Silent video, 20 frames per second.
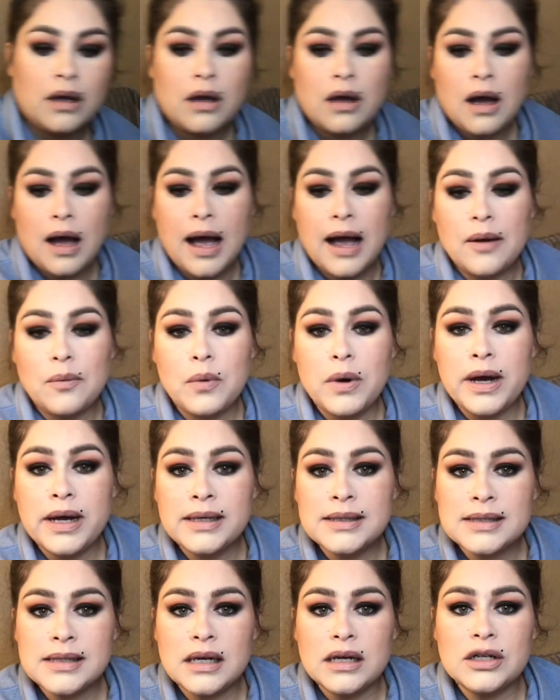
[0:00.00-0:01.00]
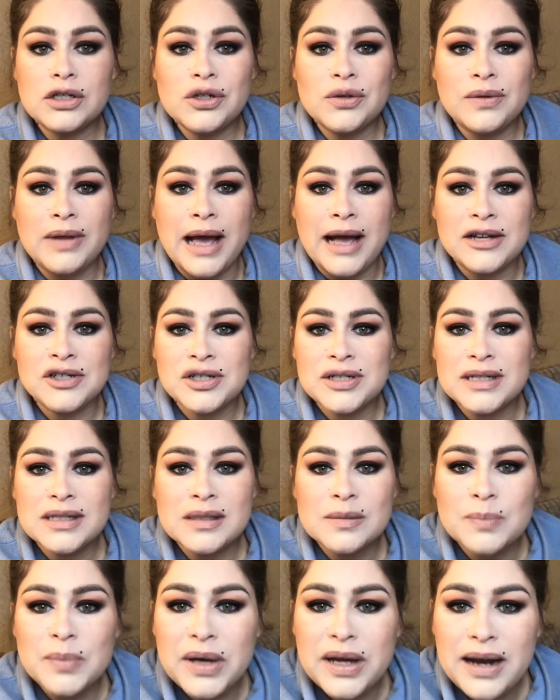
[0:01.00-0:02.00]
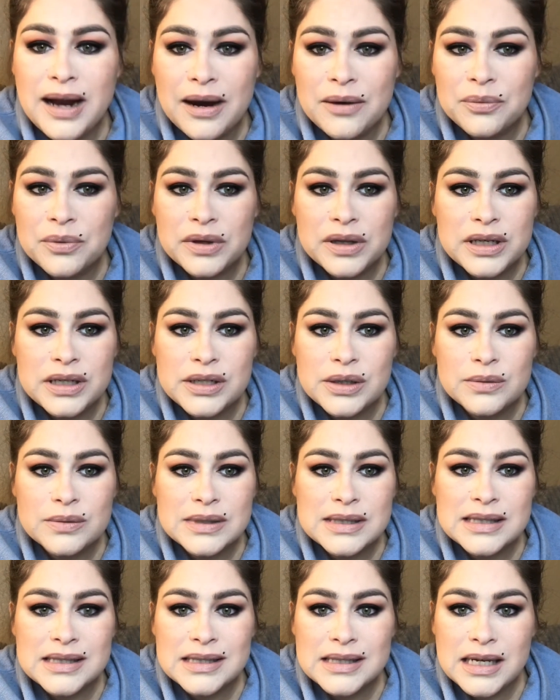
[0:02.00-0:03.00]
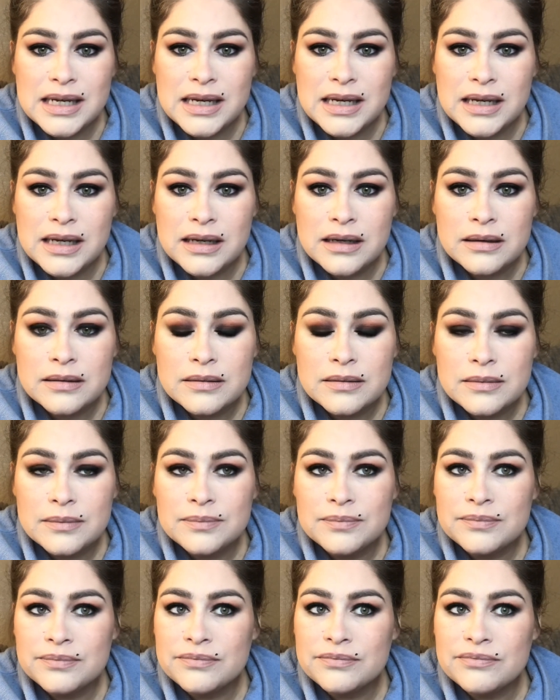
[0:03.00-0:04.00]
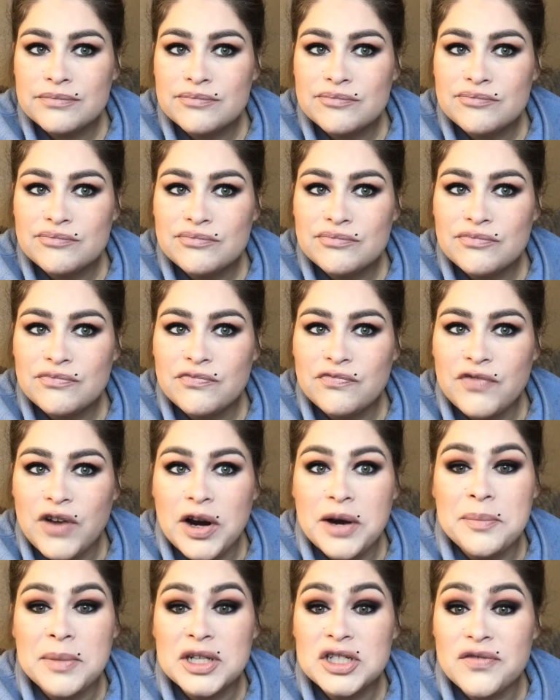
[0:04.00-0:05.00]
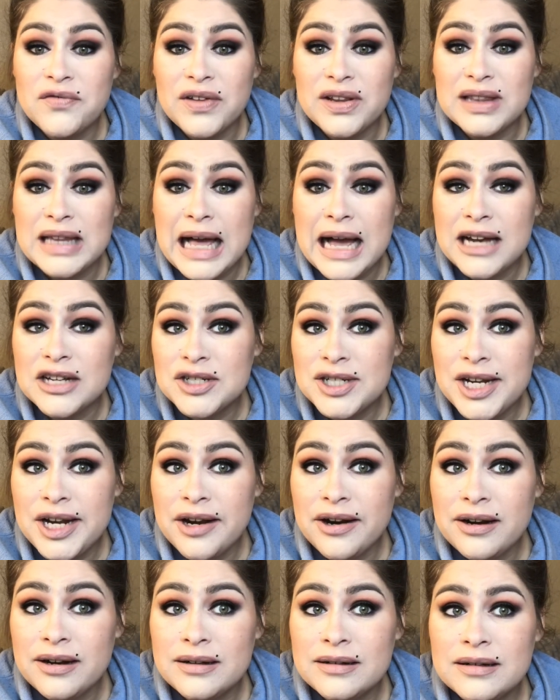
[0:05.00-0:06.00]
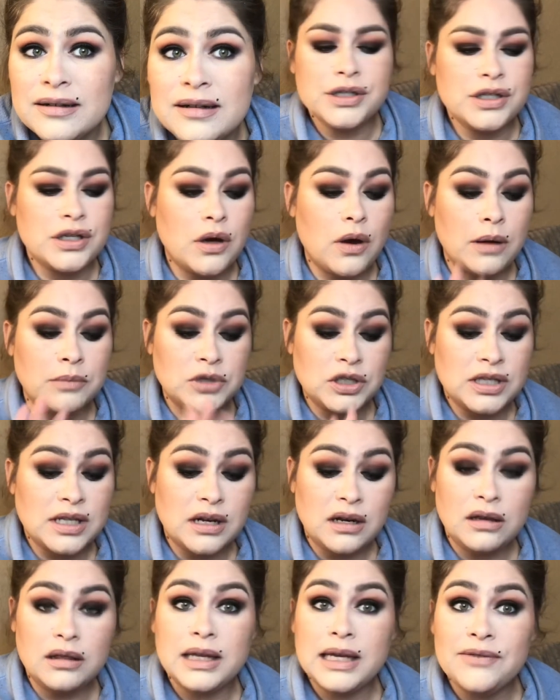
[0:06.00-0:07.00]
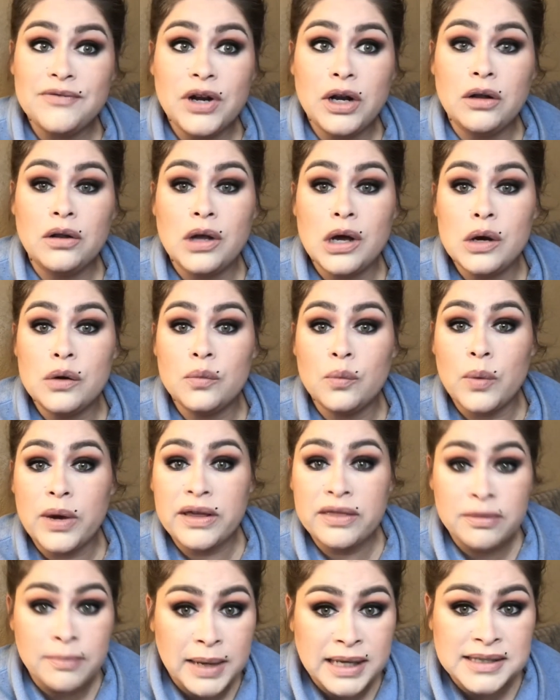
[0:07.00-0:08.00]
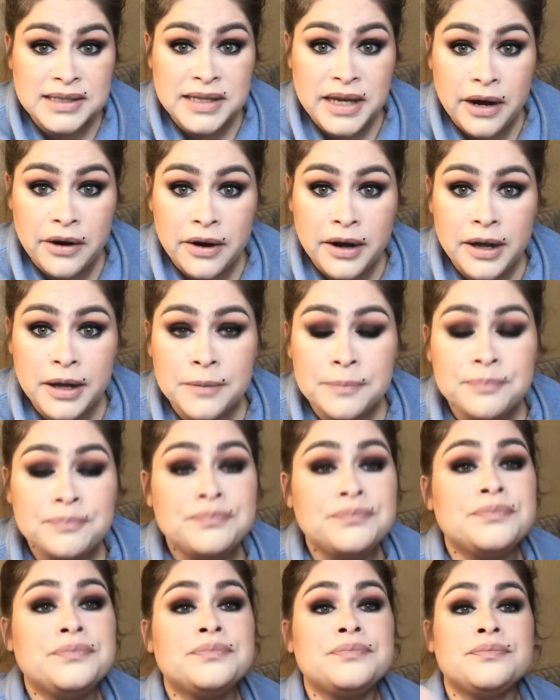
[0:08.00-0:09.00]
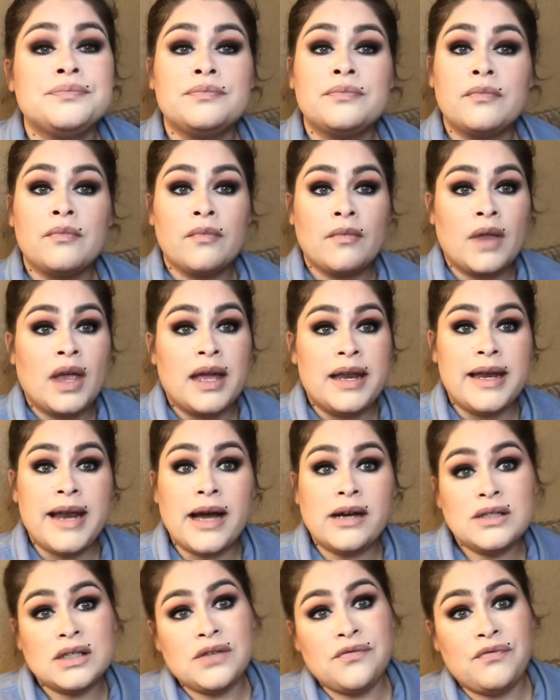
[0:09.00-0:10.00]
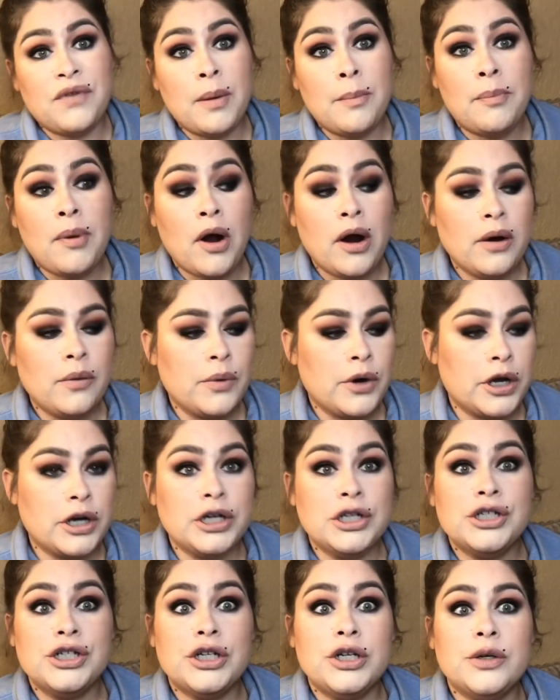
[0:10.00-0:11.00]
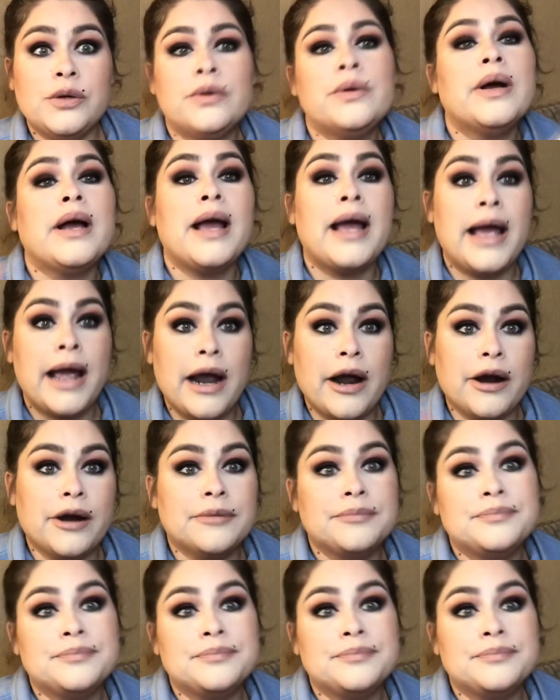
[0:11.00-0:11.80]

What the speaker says: I was gonna do lashes, but I really don't see very much of a lash here. So I'm just gonna leave it alone with mascara. Now's the fun part, we're gonna do hair.